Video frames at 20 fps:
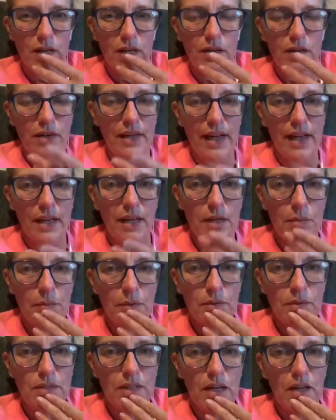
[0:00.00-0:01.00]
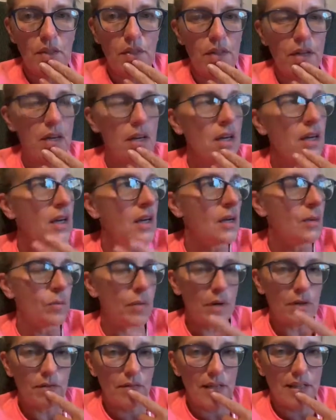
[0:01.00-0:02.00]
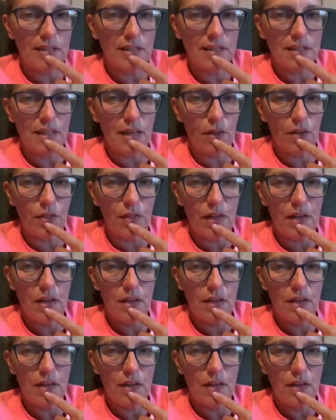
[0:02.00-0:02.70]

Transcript: Organic means healthy. Brown rice is healthy.